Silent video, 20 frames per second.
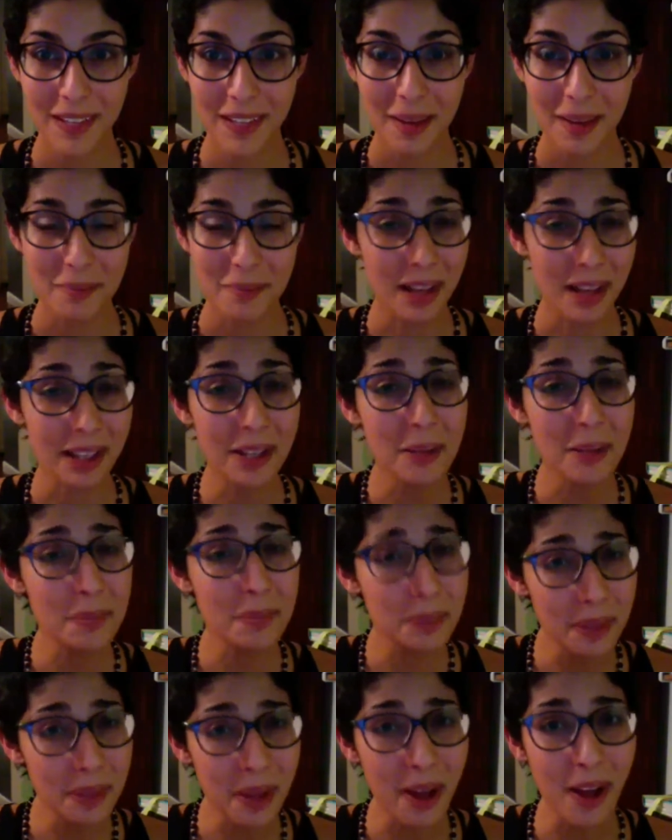I'm not going
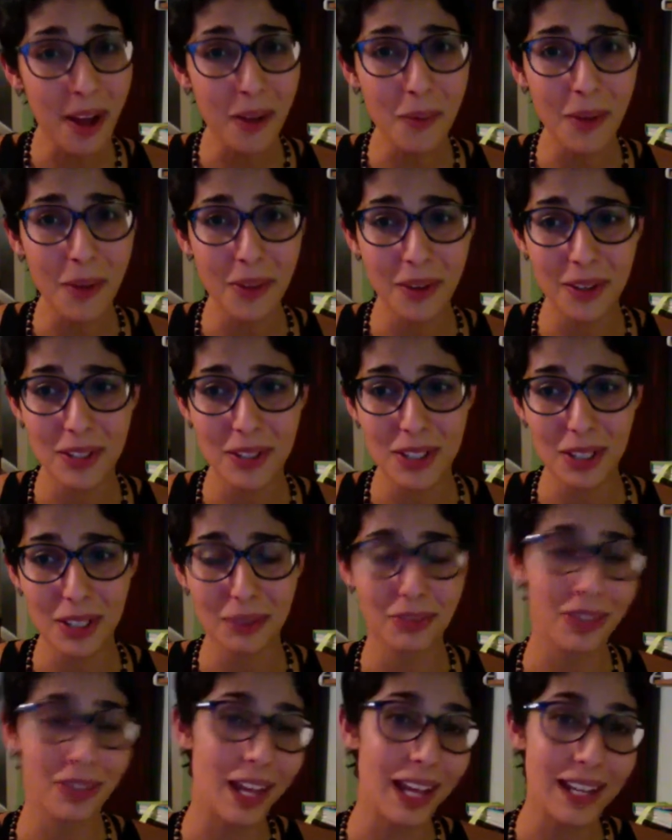to blog while they're in Chick
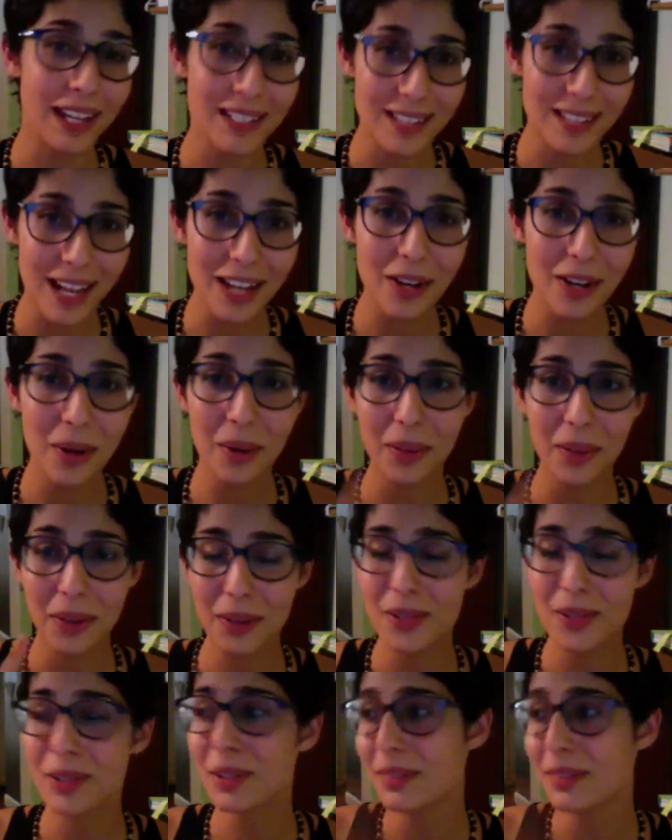fil A because I know there are
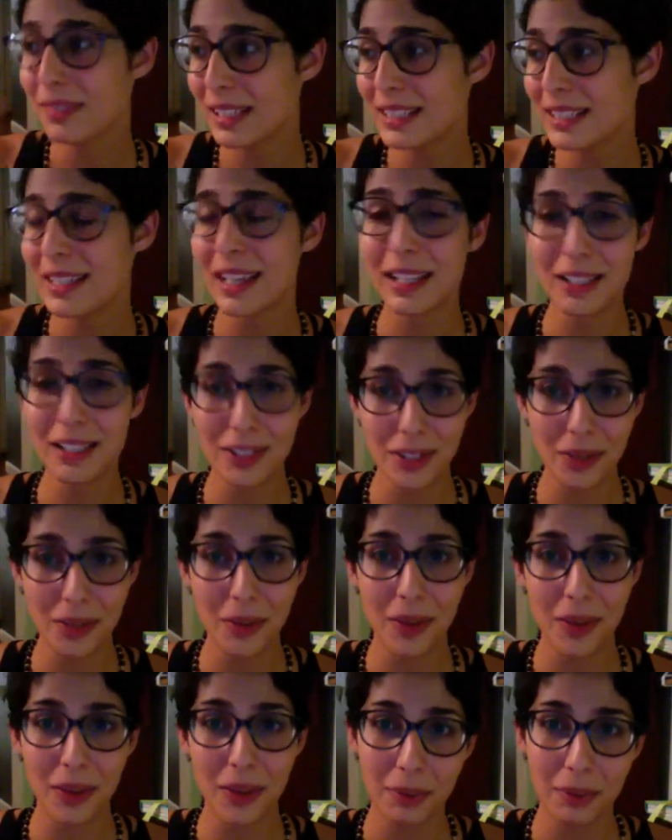certain things I can do
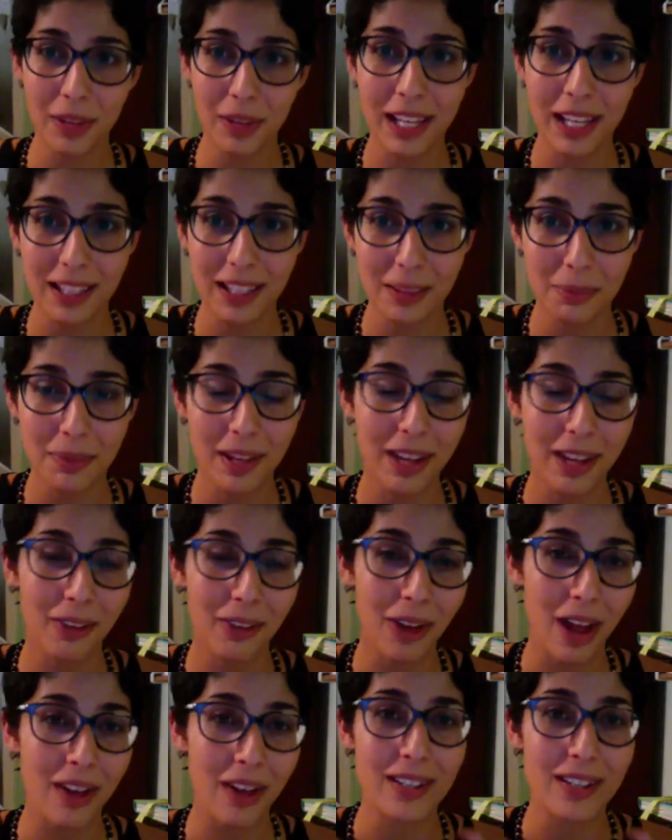while they're playing in the
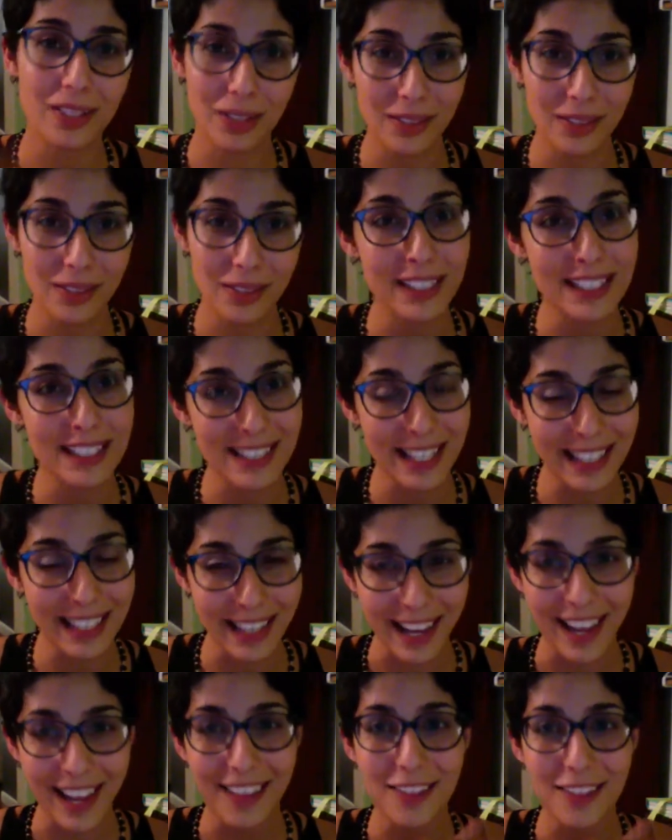playground and certain things I
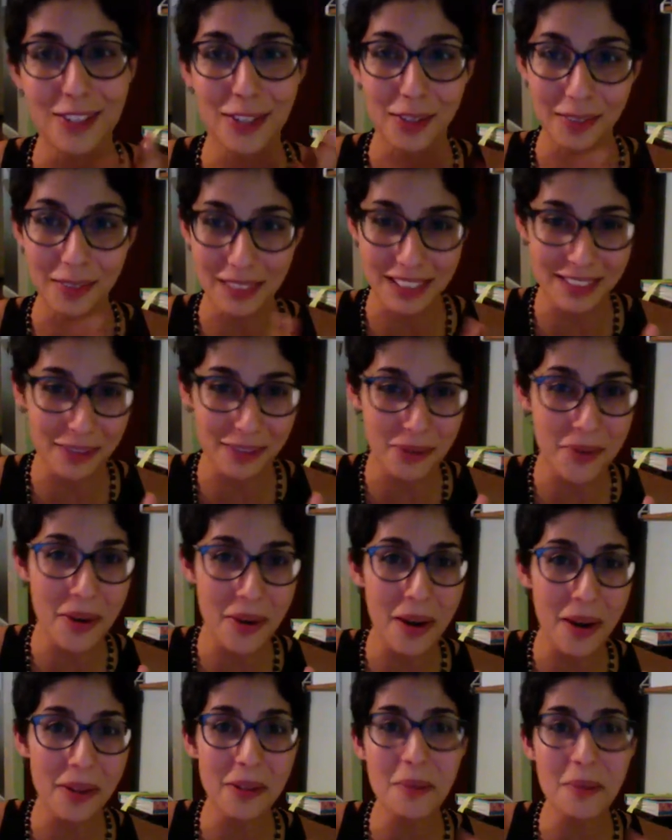can't, certain things that
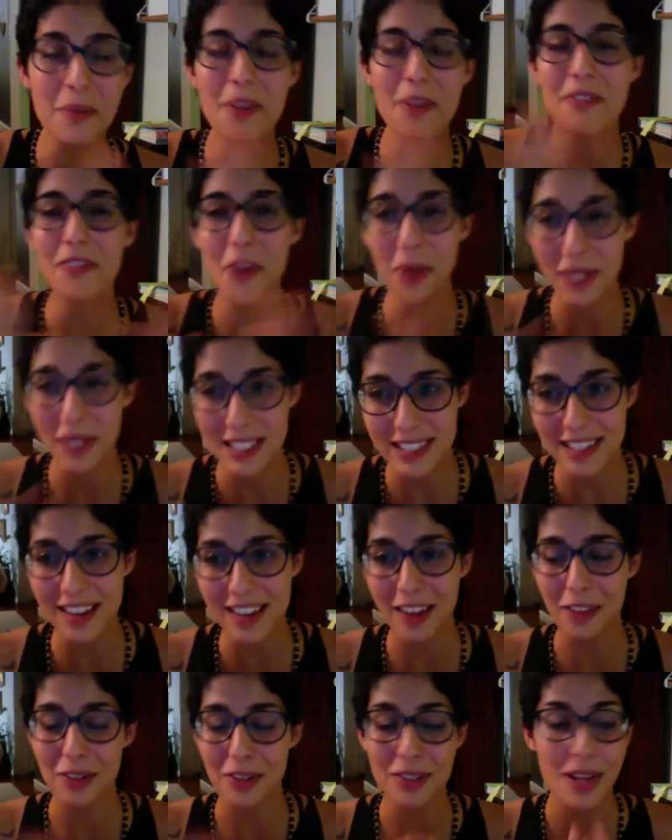require a little more focus than
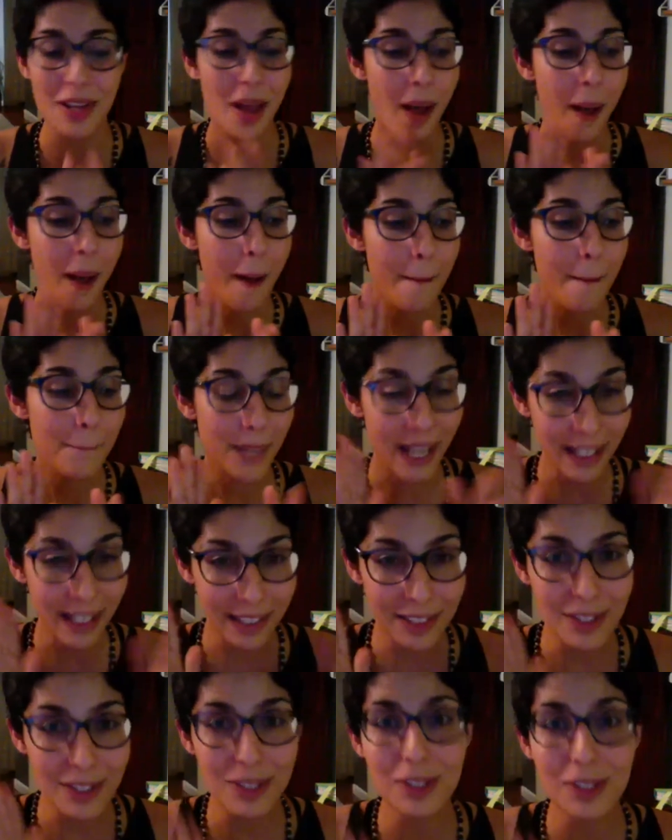others but I
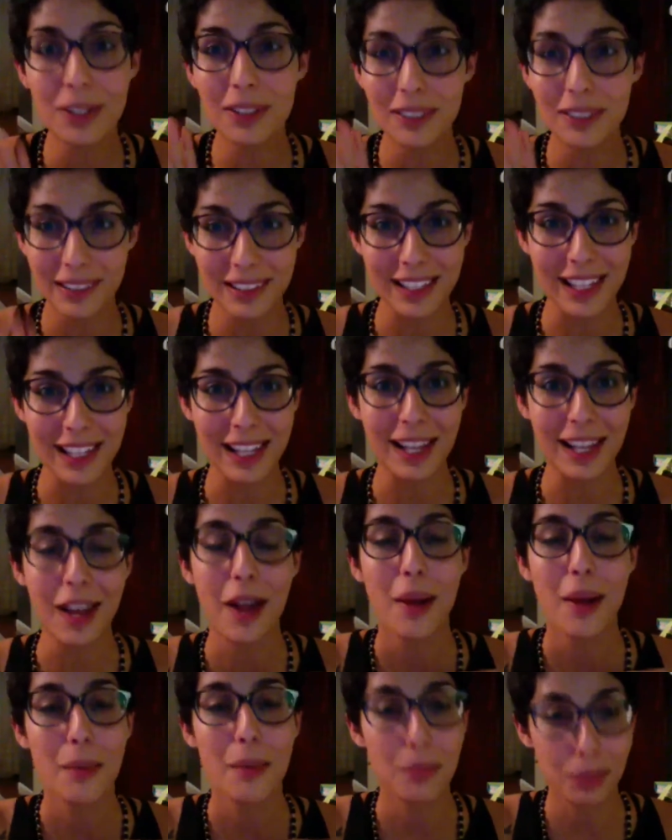can certainly
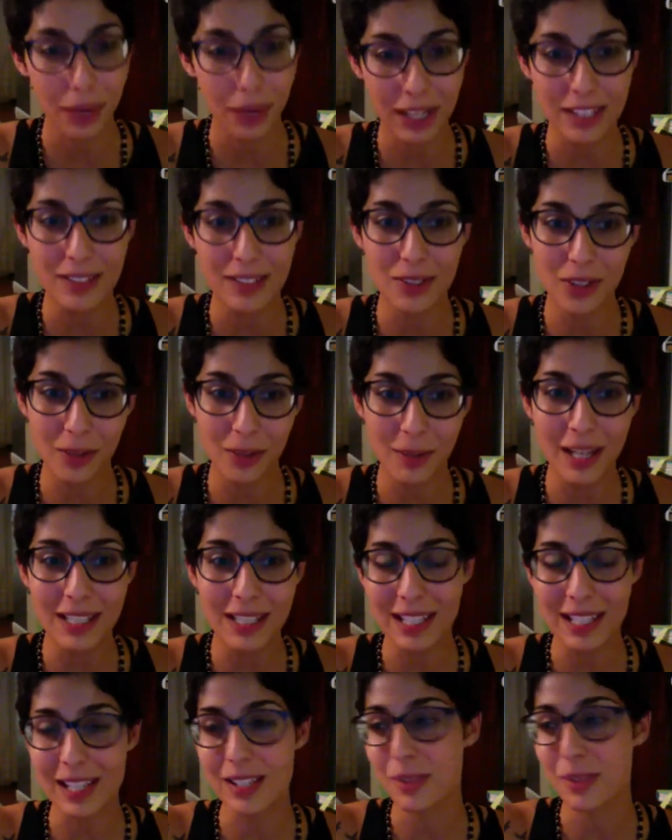brainstorm
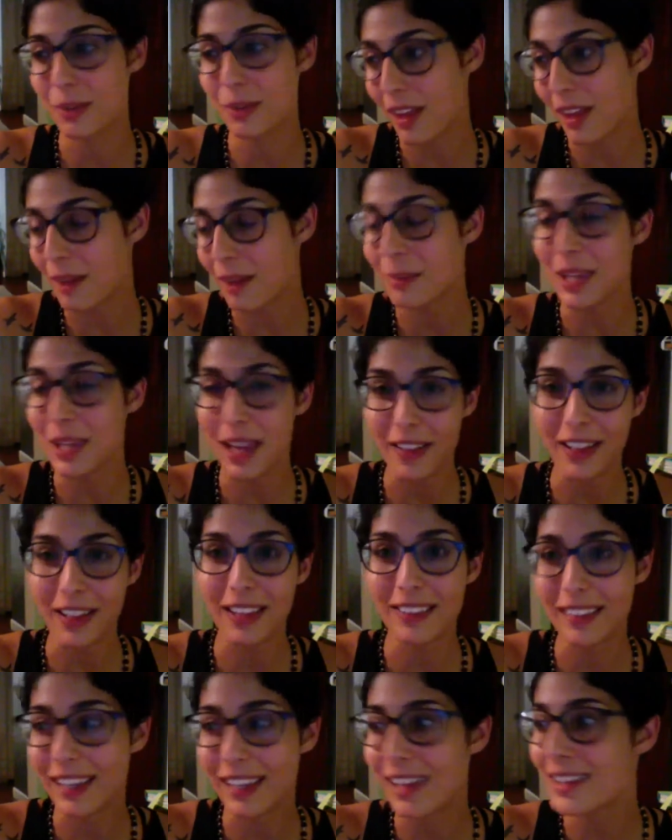ideas while I'm yelling
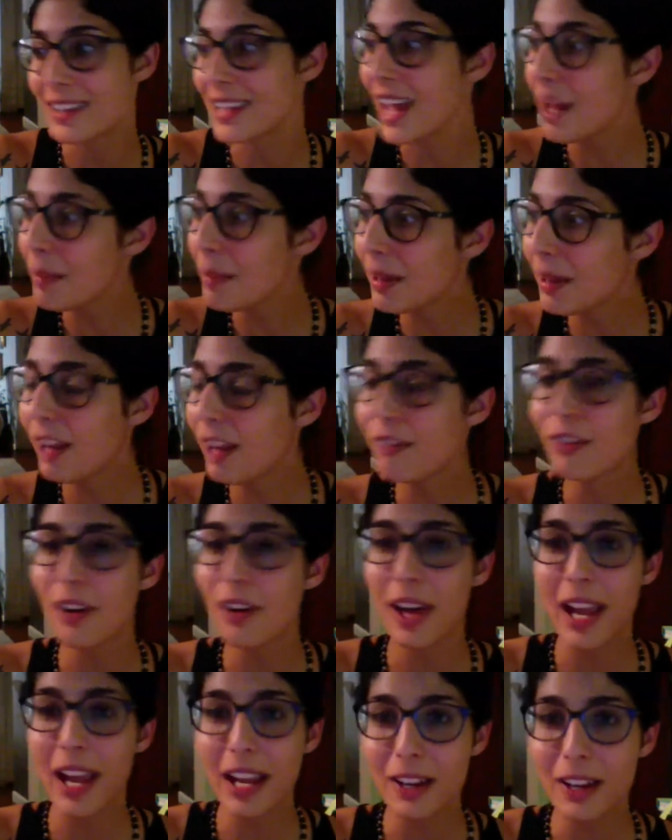at the kids, hey, be careful,
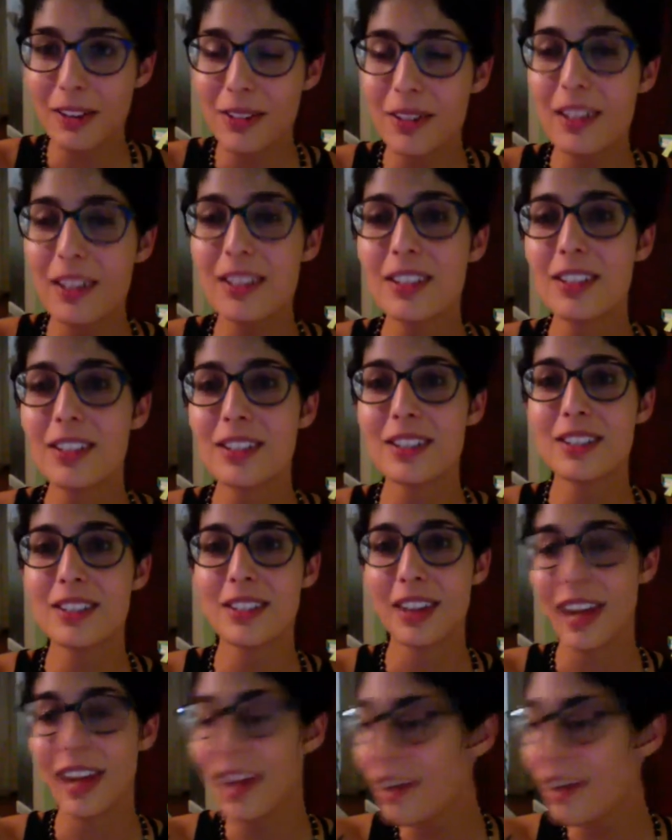hey, don't do that to your sister, hey,